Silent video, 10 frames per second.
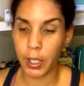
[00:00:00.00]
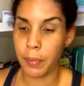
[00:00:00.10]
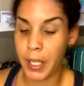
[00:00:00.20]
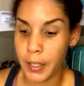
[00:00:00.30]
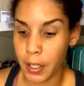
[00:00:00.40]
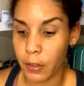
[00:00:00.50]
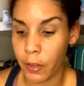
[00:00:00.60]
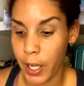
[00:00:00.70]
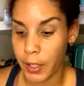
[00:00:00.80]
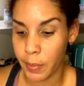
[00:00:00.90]
the pinks and the
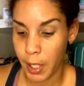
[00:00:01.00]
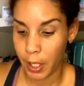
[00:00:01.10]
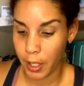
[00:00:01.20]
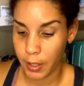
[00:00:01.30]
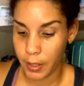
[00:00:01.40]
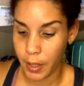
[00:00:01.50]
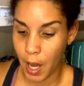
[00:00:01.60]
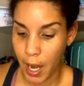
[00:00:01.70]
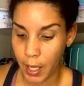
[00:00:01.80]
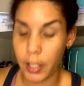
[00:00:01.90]
reds because
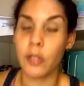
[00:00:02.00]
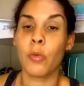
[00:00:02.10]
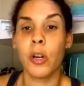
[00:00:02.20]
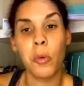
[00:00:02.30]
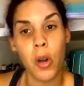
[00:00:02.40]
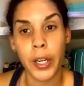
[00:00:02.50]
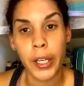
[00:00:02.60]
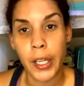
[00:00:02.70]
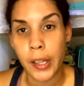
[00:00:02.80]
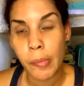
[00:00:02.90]
that is what won
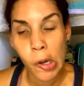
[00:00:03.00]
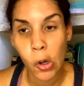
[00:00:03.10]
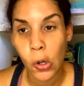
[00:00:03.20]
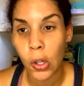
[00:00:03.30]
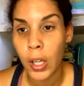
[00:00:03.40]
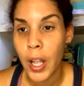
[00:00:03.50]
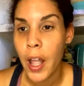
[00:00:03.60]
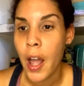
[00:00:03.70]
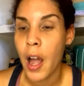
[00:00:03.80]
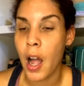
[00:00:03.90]
in the poll.
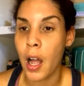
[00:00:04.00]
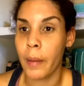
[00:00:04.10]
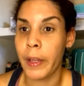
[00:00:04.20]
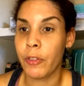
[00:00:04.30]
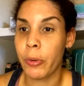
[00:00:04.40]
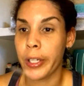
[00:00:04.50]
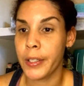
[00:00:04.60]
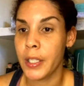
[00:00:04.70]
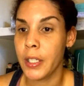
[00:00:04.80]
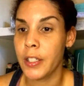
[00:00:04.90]
If you want to
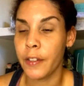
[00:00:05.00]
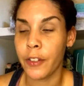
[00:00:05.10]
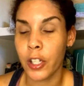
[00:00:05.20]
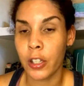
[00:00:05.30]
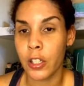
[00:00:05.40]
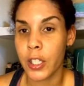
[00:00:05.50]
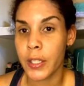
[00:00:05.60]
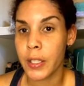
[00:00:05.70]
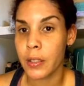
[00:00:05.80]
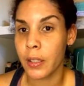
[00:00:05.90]
see different looks,
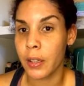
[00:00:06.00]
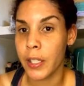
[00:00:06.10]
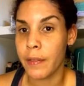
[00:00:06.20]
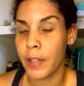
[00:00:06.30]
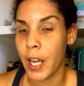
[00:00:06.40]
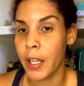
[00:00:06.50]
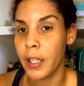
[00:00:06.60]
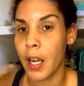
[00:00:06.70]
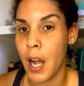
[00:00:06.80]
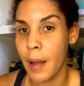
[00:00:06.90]
leave that in the
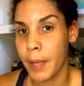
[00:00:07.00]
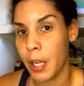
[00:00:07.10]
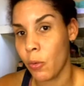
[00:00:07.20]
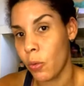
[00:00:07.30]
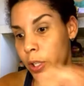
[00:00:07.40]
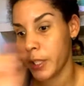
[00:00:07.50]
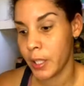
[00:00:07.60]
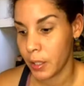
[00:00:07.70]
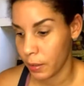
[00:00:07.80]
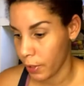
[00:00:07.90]
comment once
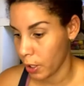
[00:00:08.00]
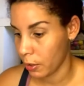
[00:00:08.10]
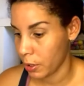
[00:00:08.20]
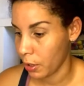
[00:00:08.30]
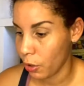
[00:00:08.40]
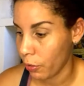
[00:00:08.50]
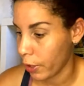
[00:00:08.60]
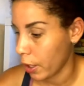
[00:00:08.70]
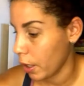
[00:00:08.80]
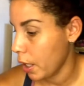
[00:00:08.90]
this video is
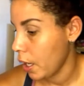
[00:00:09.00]
over.